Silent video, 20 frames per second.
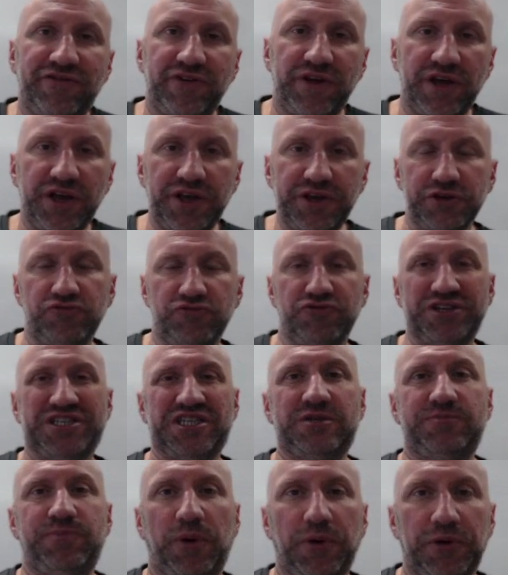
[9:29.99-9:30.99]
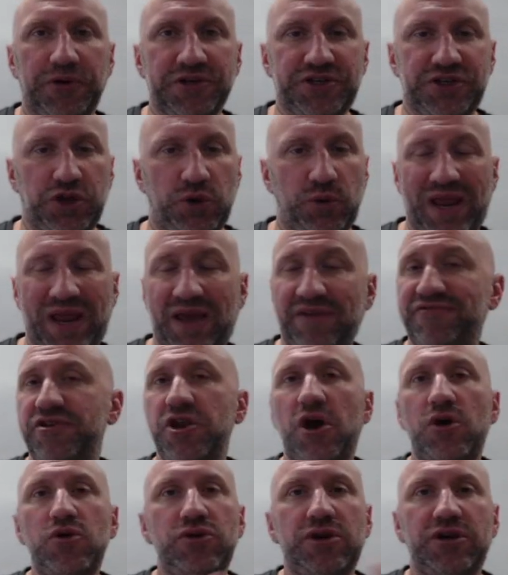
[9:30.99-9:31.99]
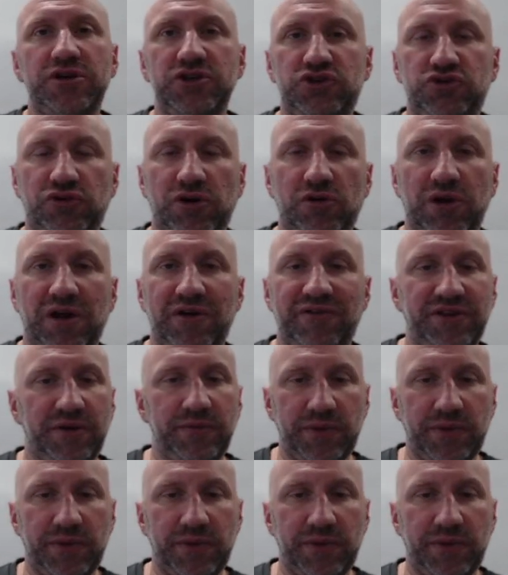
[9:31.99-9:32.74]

and respond to. We have no control over them.